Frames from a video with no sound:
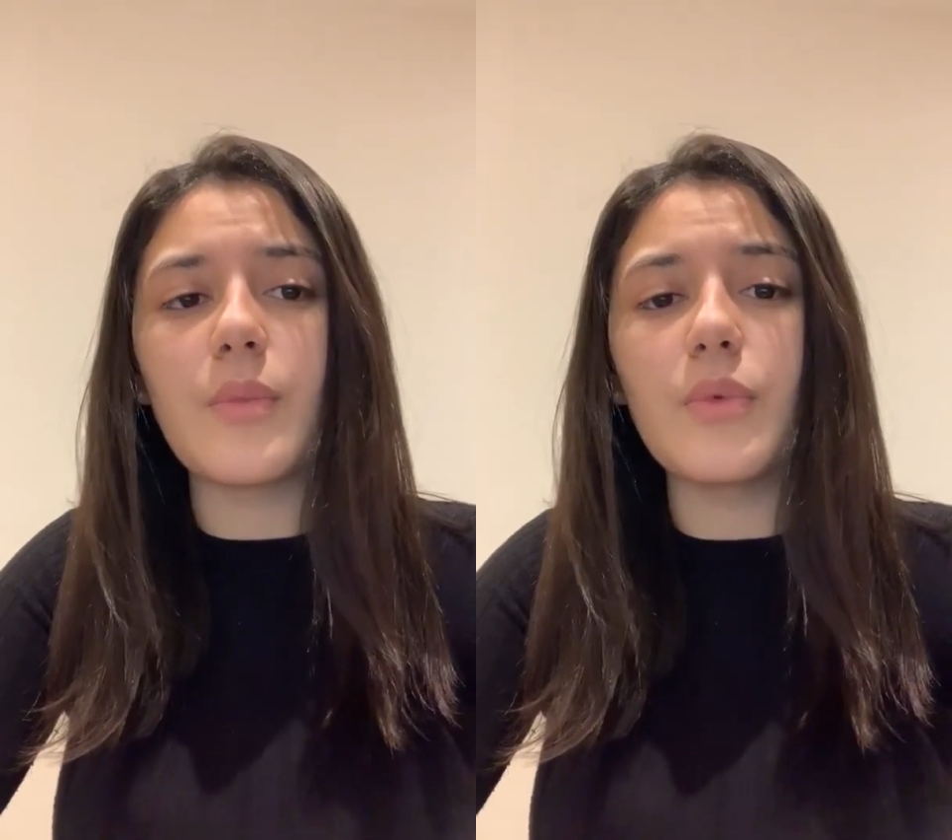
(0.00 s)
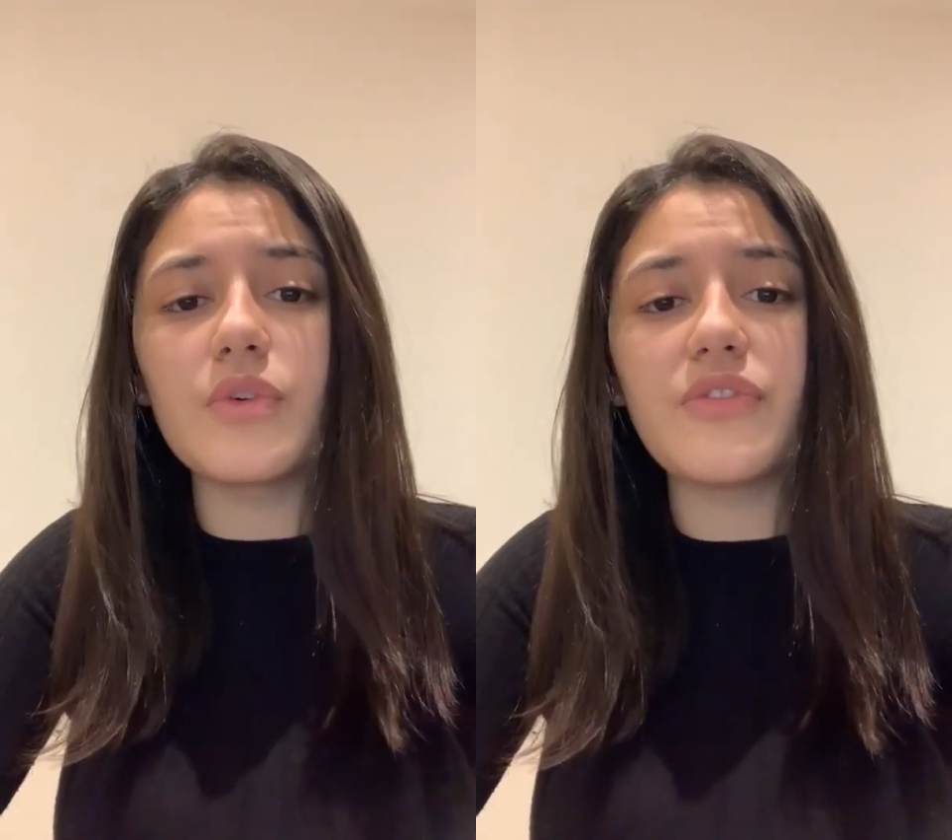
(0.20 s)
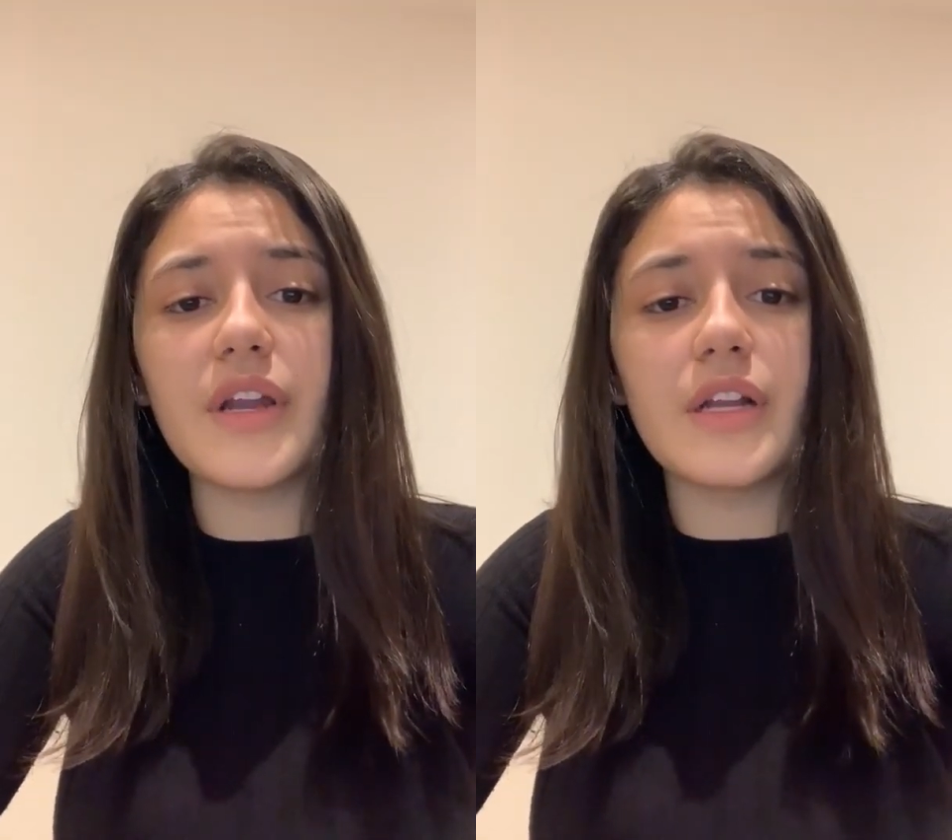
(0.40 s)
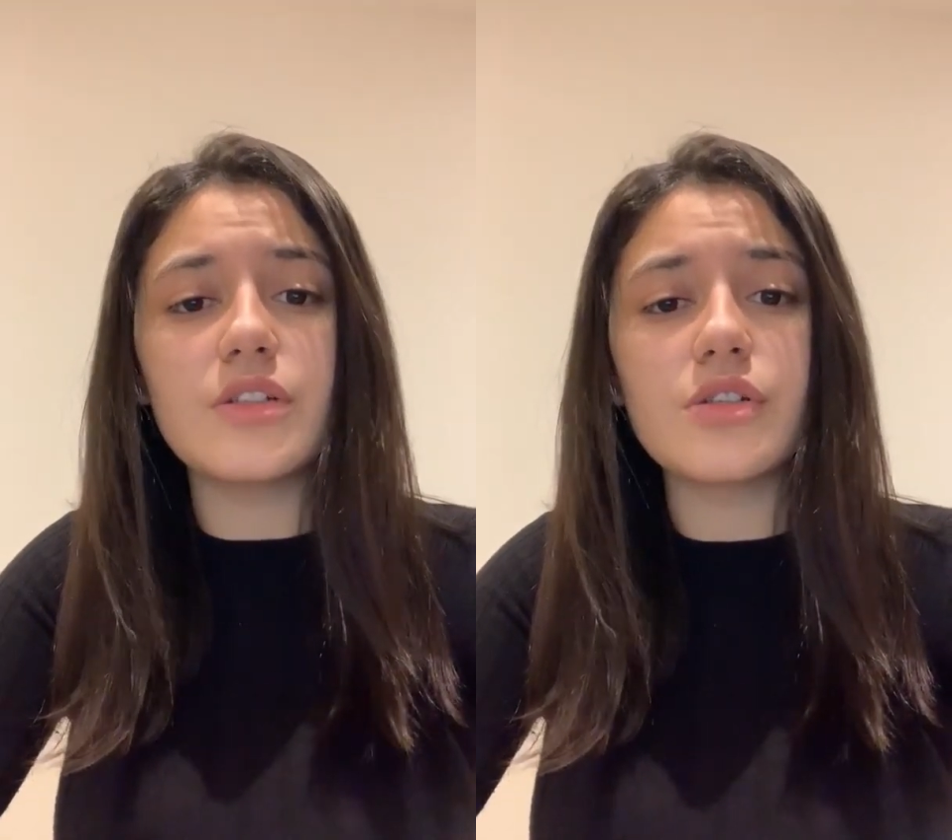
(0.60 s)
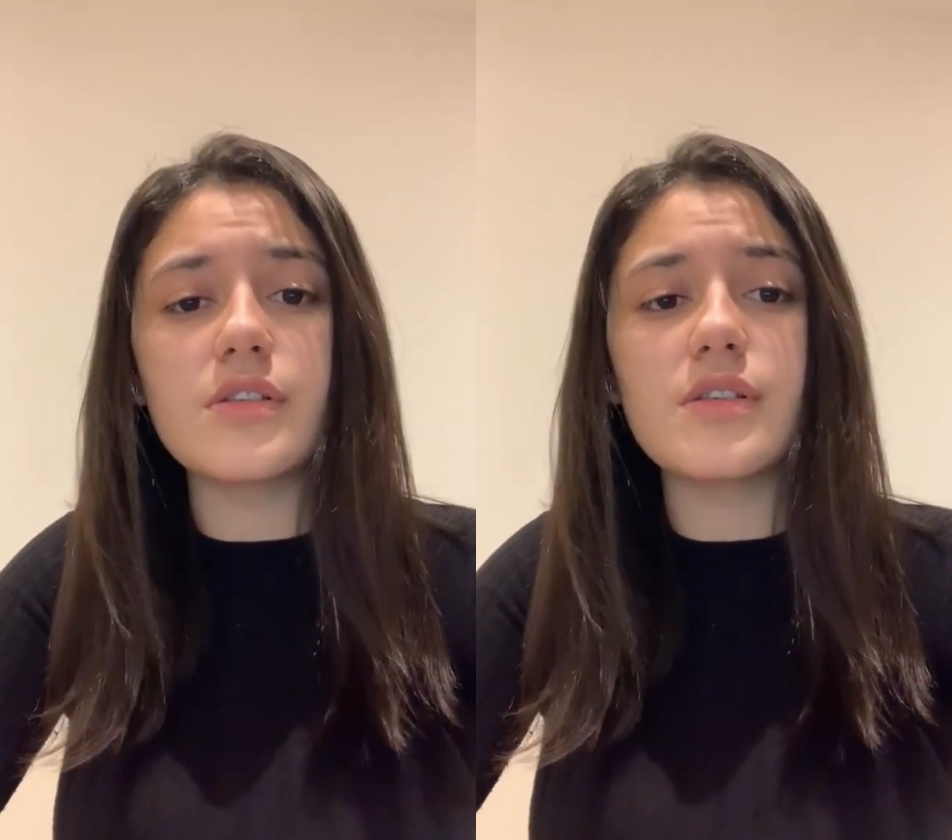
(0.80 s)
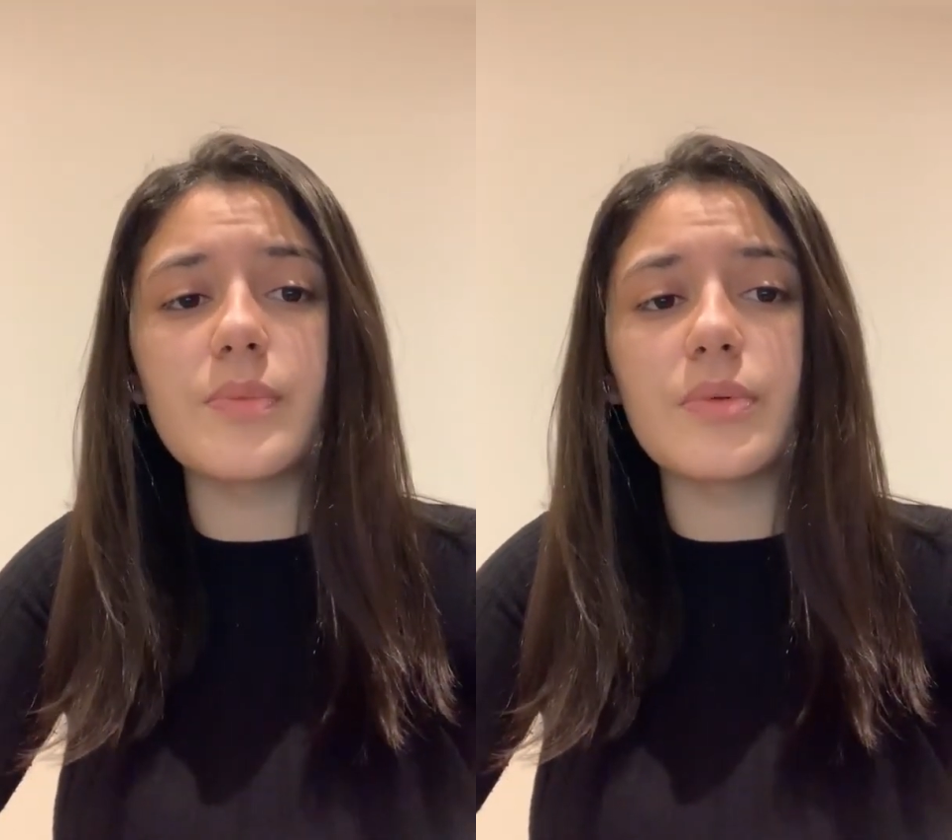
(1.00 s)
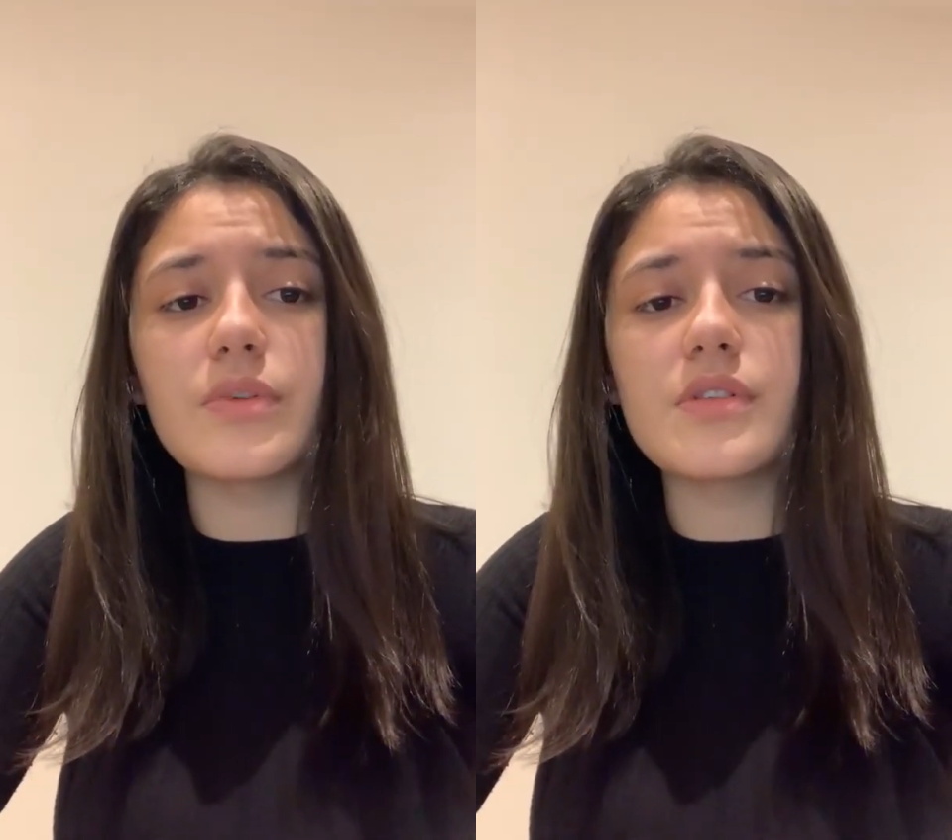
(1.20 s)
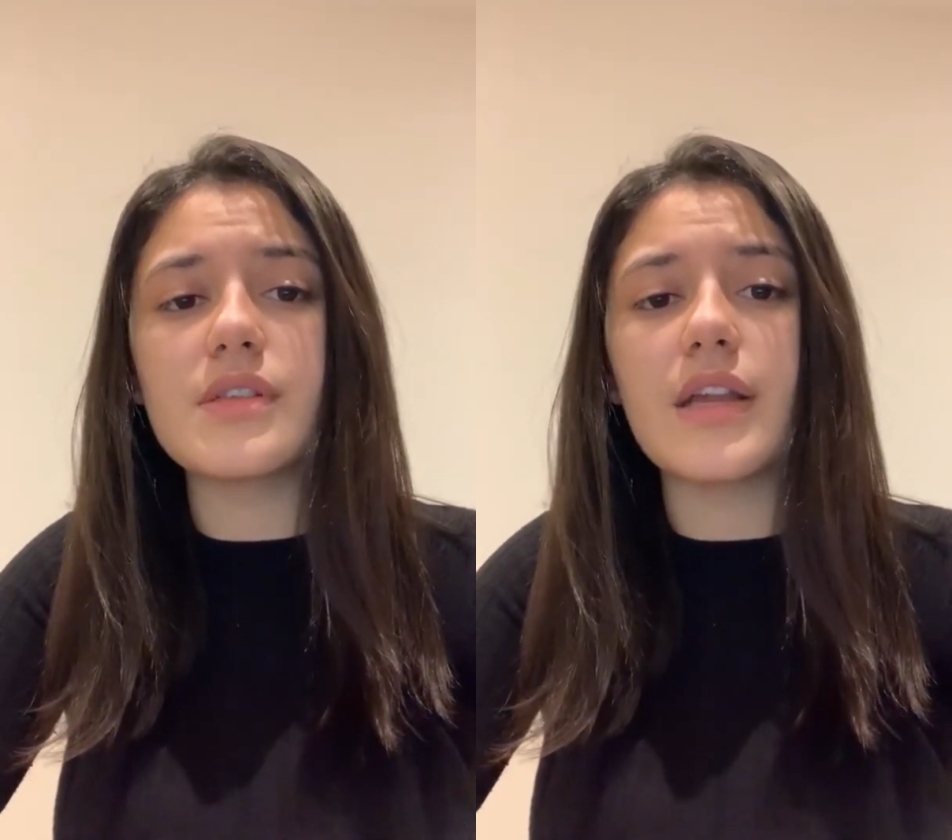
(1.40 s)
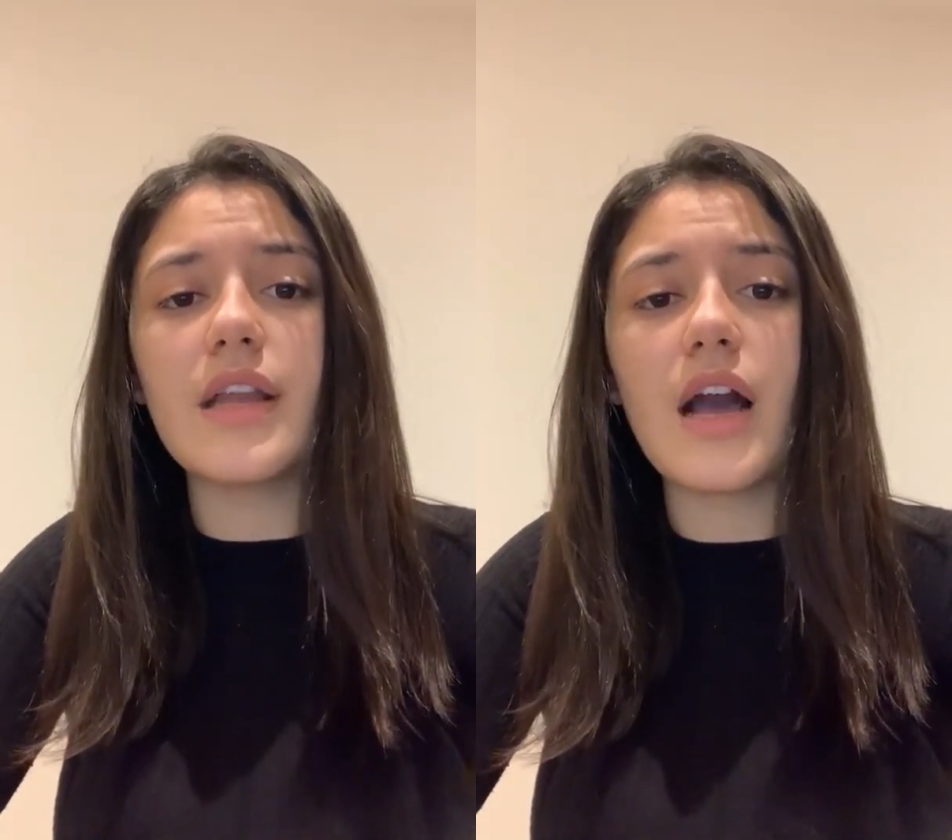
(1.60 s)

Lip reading: more financial supports and